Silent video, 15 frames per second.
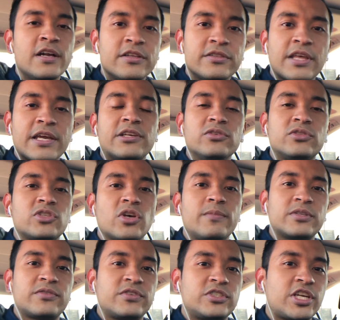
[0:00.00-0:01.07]
Thank you so
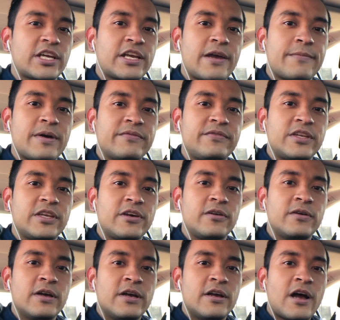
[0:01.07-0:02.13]
much for checking out my video.
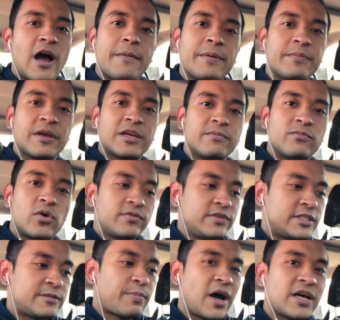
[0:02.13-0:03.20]
I'll be making more of
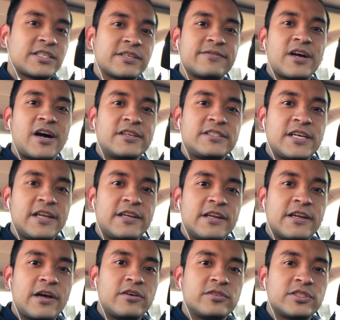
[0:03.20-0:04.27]
these positive content,
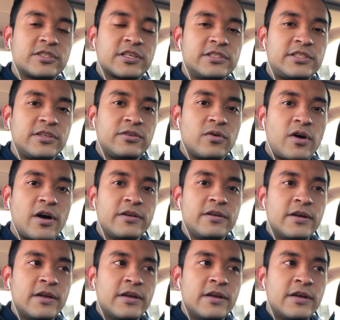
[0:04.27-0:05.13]
and I'll just continue on.